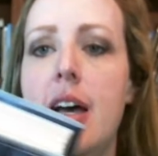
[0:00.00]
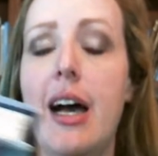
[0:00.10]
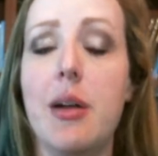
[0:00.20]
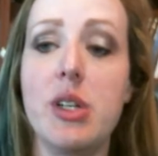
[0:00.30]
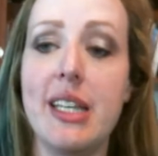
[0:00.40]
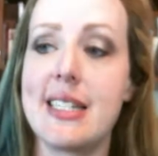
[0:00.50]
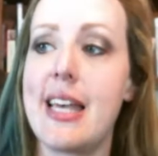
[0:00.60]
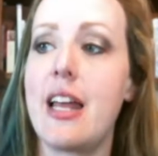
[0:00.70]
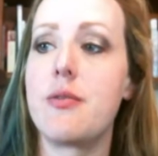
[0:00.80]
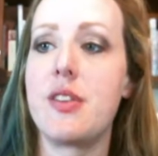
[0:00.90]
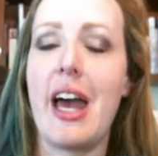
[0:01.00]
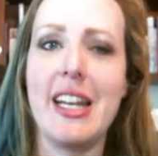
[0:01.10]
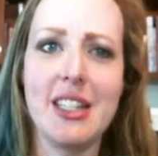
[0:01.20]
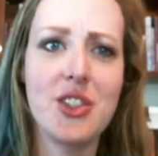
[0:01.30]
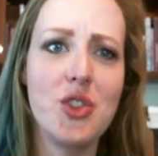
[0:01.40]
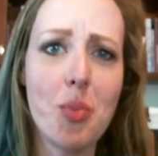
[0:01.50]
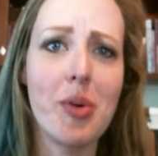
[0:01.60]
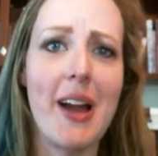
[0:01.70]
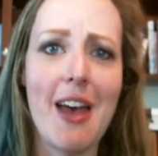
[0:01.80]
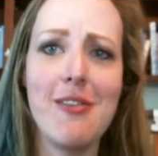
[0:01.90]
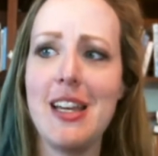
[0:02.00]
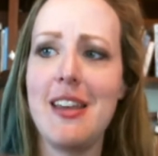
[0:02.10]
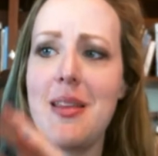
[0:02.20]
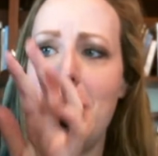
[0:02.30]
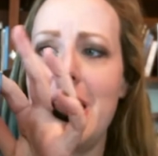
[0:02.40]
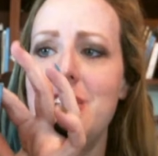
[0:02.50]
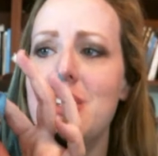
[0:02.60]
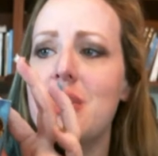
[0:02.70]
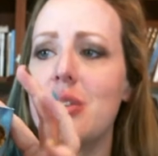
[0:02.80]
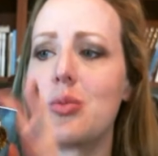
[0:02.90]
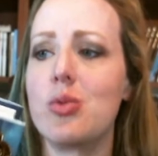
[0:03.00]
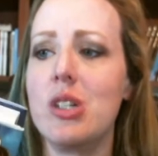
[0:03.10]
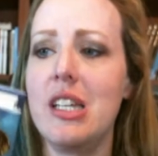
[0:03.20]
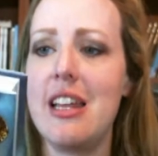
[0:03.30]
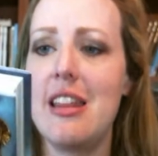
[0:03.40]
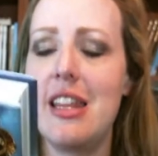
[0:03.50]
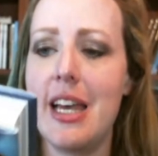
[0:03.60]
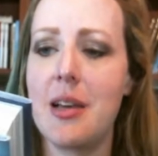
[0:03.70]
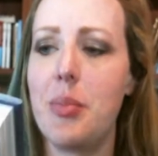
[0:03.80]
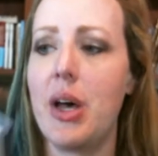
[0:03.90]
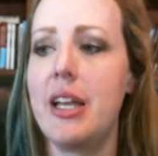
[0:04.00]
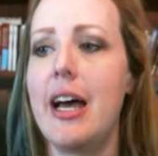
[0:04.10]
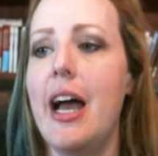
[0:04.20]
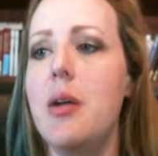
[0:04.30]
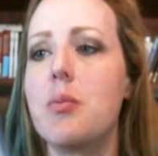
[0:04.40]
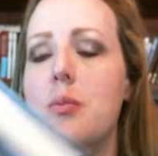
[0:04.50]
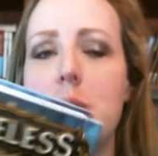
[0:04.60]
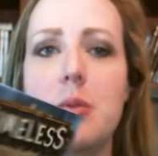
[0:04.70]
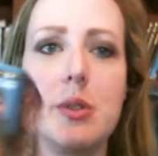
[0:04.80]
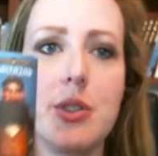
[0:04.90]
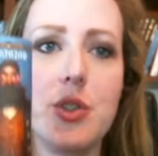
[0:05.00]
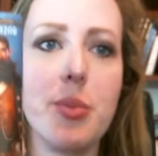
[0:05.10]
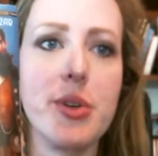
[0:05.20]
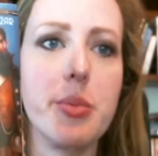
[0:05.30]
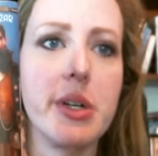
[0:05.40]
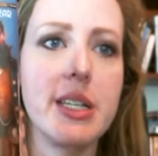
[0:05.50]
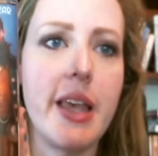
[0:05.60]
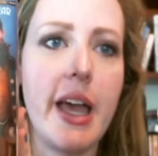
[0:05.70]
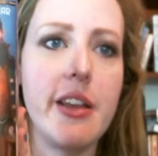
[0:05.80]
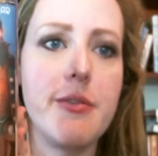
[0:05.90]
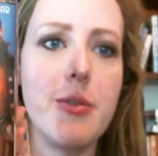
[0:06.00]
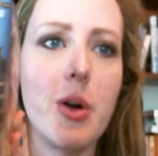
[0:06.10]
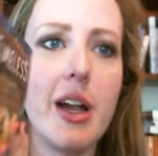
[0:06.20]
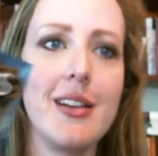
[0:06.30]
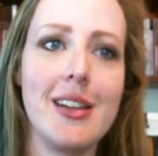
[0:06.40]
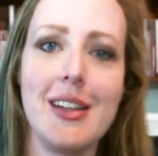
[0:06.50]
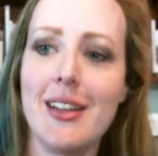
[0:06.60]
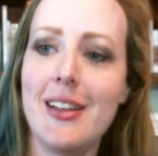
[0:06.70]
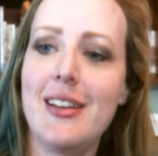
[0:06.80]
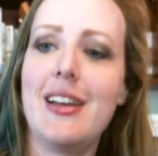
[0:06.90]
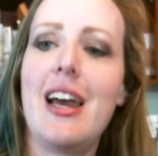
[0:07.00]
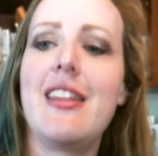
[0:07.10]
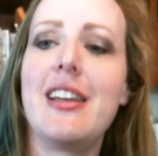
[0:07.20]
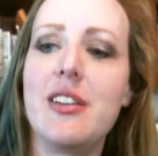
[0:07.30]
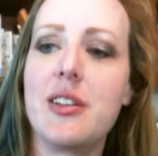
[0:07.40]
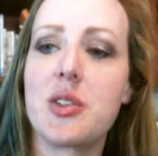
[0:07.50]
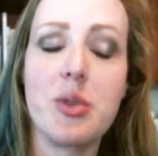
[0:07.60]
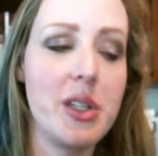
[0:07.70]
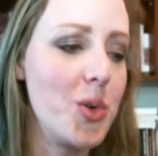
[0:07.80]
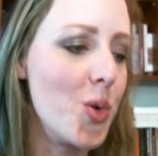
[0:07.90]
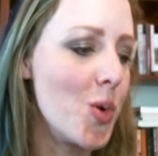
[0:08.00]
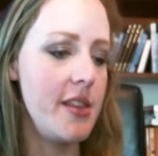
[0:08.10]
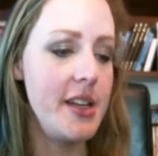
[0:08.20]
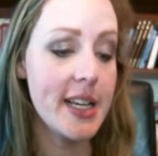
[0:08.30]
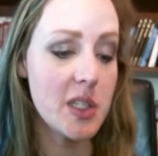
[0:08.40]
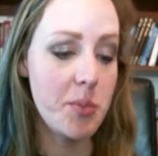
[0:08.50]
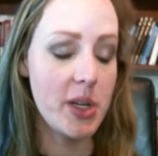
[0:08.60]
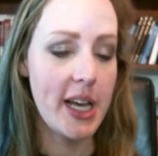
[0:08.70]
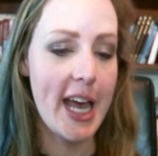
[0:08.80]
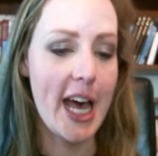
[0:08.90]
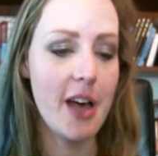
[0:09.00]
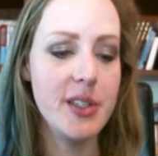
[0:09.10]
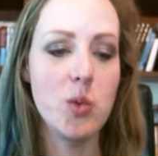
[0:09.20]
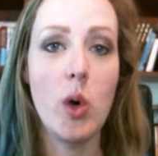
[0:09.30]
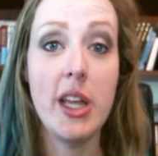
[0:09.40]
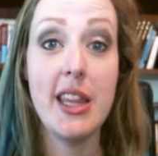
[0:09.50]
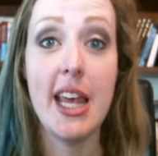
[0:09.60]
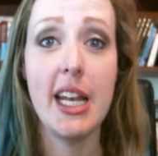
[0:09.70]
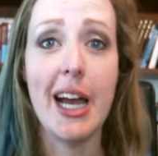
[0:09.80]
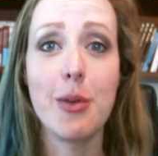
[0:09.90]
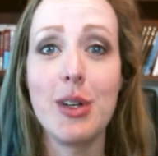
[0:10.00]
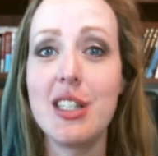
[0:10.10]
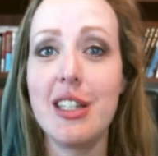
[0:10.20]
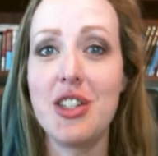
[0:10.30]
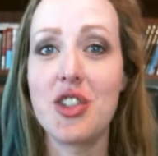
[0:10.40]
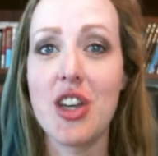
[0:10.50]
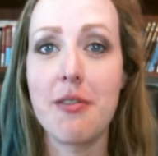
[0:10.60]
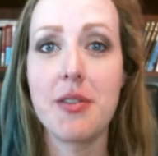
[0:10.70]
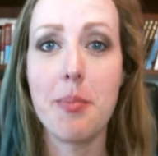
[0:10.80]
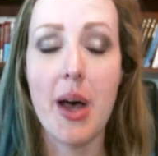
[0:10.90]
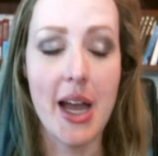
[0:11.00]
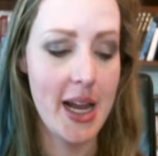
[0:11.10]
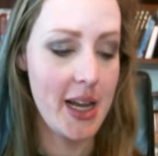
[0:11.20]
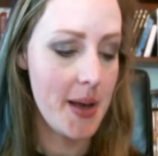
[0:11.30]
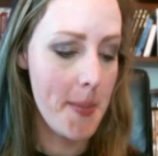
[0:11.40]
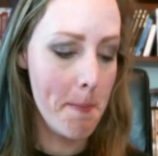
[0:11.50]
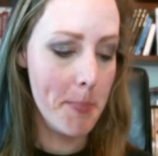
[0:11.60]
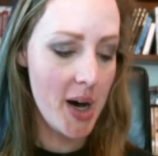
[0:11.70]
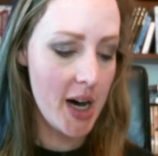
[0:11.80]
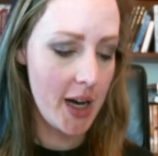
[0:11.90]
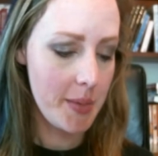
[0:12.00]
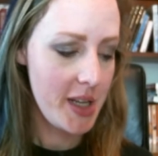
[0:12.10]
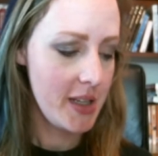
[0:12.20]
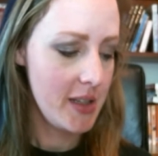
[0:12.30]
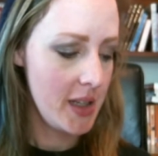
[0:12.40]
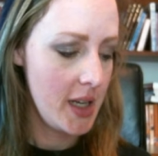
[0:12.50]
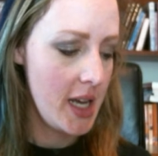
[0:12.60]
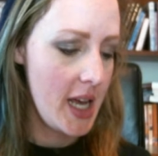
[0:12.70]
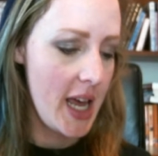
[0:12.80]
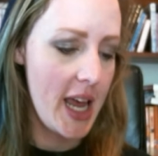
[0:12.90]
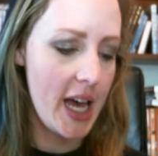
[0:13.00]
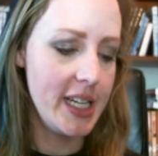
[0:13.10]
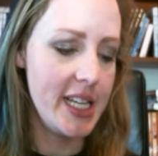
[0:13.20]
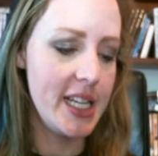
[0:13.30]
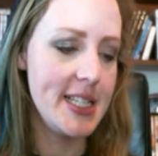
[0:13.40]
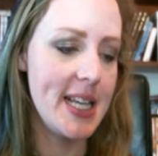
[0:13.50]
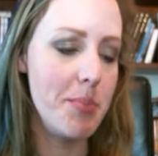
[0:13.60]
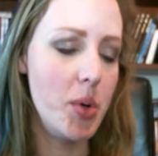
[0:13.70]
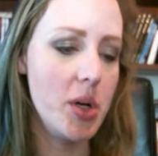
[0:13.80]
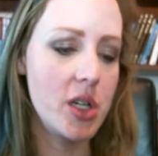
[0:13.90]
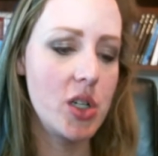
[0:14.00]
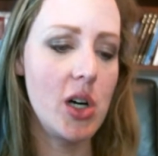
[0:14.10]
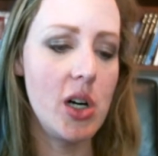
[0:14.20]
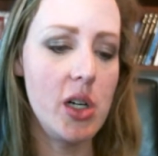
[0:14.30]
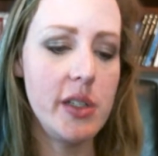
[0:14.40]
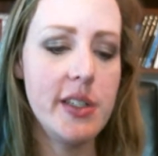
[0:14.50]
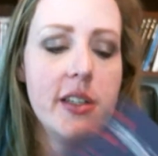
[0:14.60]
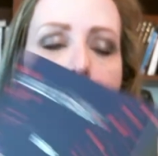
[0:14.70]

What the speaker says: I'm really excited for that. It's super heavy and the pages are really thick, but I'm super duper excited for it. I think it looks really cool. The next book I have is one that I recently just got from my mom, and it is a book called